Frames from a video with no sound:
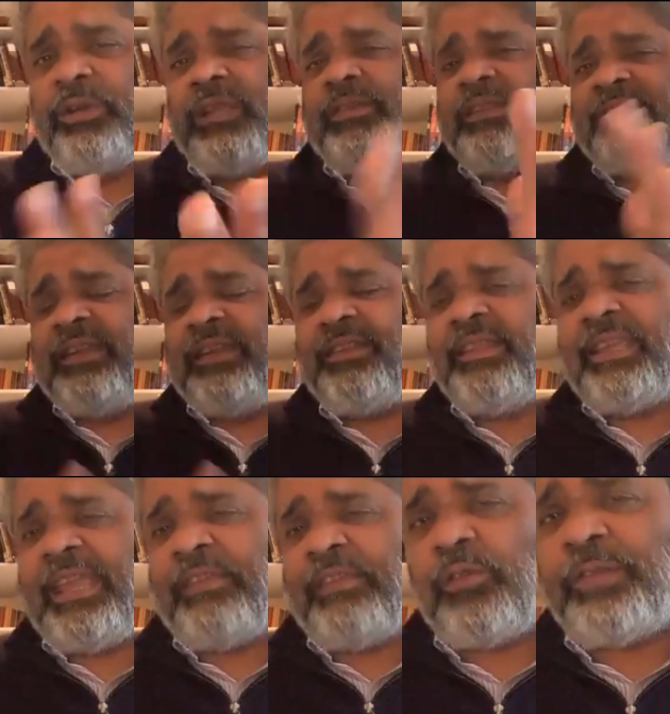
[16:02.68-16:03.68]
even see it in the
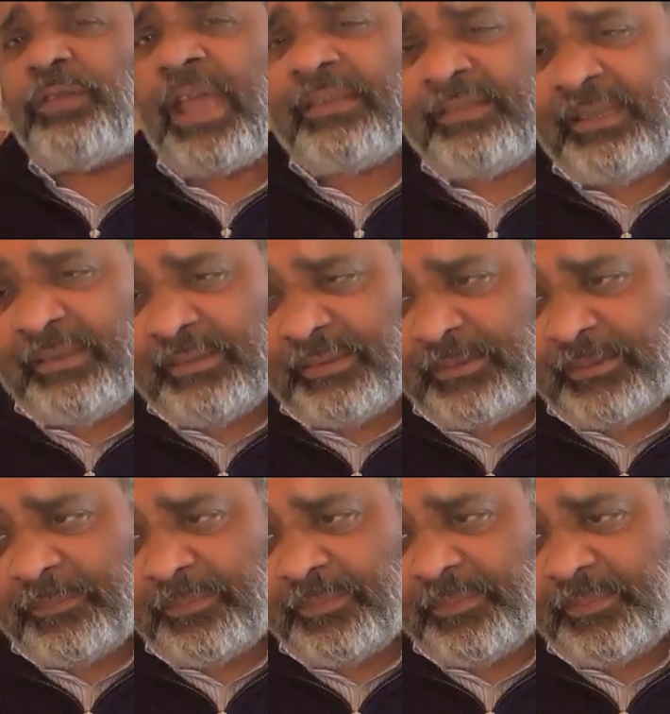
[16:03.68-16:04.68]
case of vaccines.
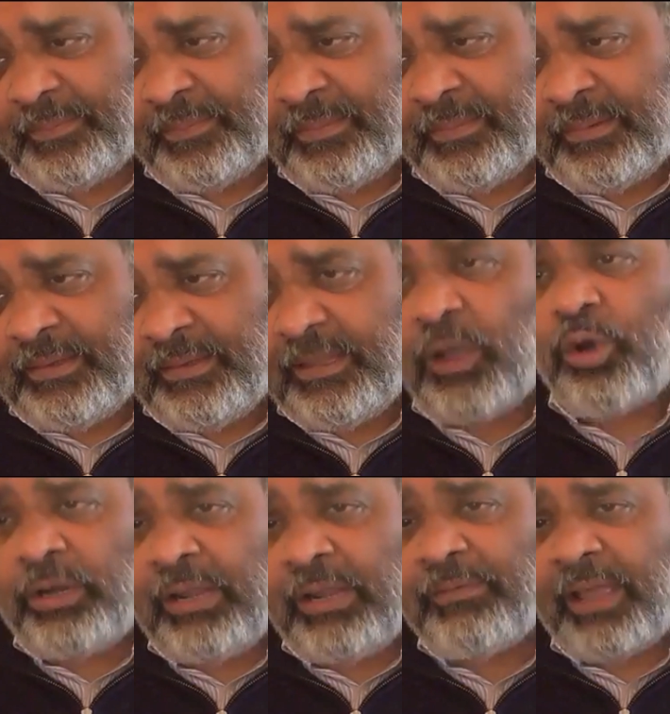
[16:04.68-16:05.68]
They're
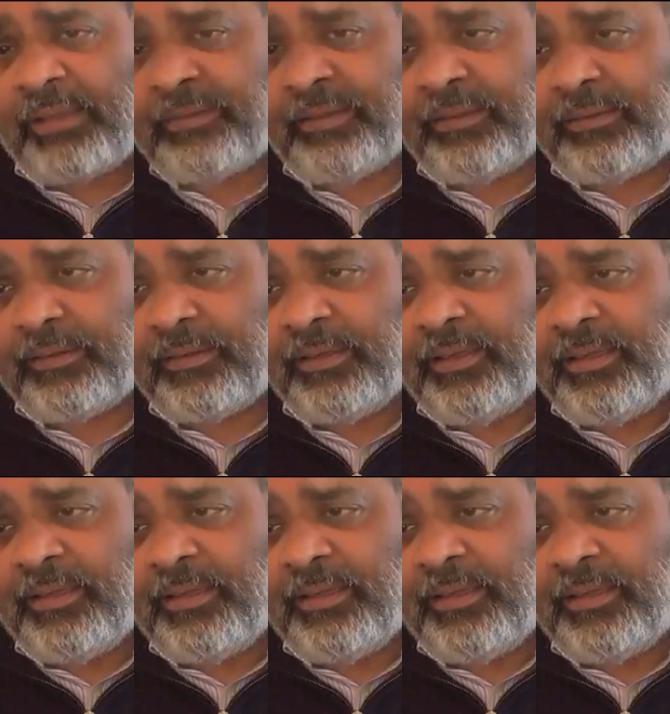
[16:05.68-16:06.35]
hoarding vaccines.